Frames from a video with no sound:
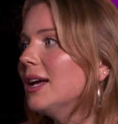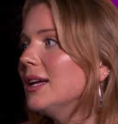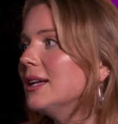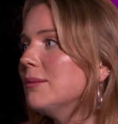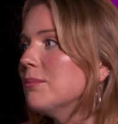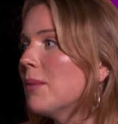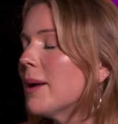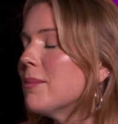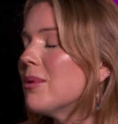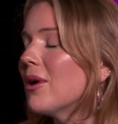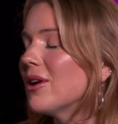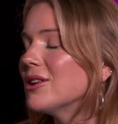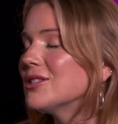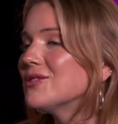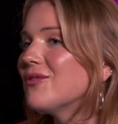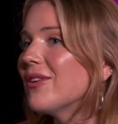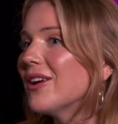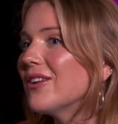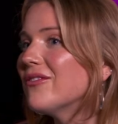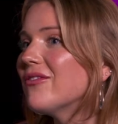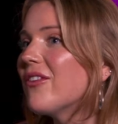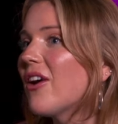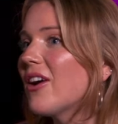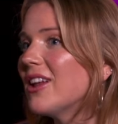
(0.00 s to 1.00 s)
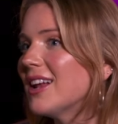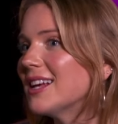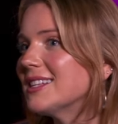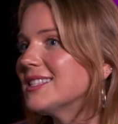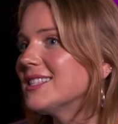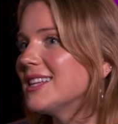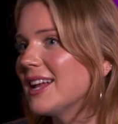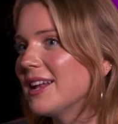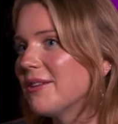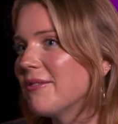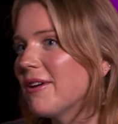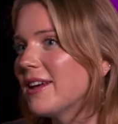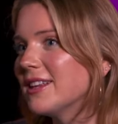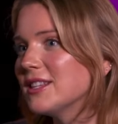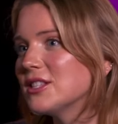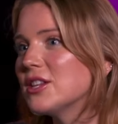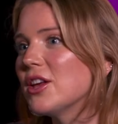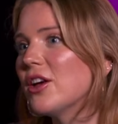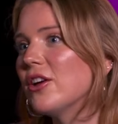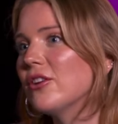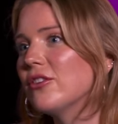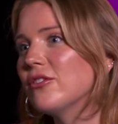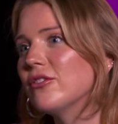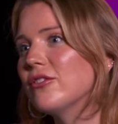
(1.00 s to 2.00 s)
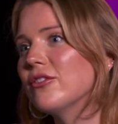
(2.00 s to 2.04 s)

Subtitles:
My partner's very financy anyway, so